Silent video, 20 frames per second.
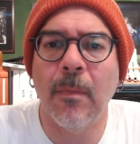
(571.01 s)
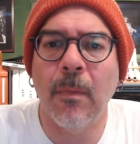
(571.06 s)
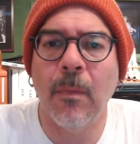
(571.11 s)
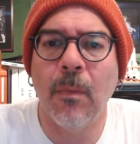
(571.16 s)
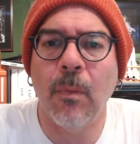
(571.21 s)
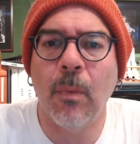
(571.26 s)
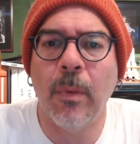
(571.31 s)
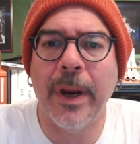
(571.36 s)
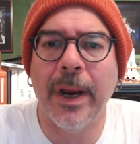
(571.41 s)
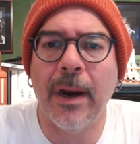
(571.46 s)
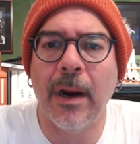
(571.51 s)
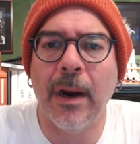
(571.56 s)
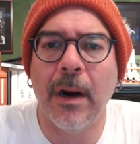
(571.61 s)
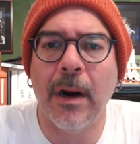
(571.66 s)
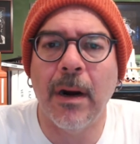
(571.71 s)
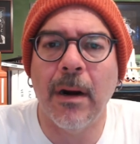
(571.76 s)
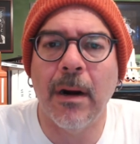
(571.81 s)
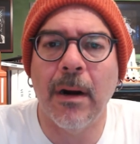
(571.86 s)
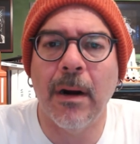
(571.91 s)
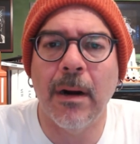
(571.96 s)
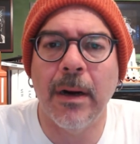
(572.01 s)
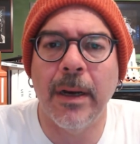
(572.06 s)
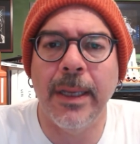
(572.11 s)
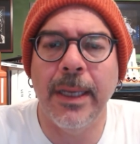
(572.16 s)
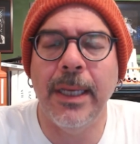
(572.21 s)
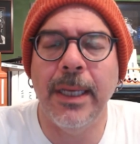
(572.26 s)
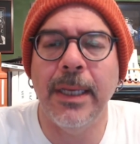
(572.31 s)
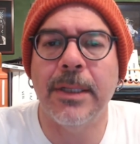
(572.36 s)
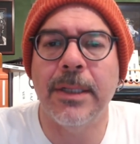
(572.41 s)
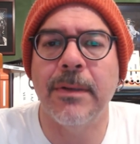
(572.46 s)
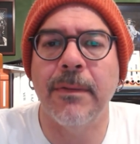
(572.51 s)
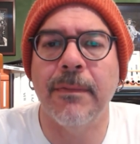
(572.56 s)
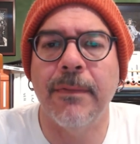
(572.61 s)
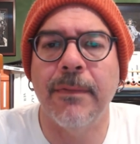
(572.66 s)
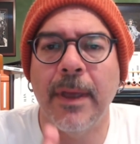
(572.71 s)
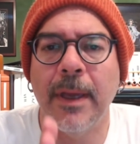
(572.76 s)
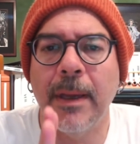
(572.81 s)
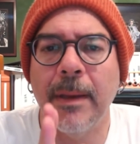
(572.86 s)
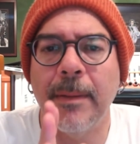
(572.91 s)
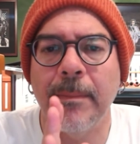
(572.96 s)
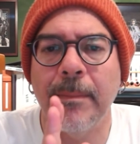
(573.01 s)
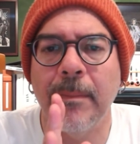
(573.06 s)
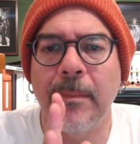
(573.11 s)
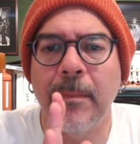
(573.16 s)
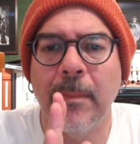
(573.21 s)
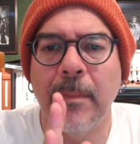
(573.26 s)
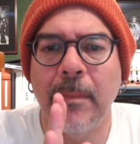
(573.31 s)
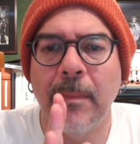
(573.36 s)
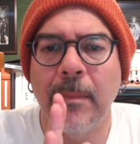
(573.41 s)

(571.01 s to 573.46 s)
where each of them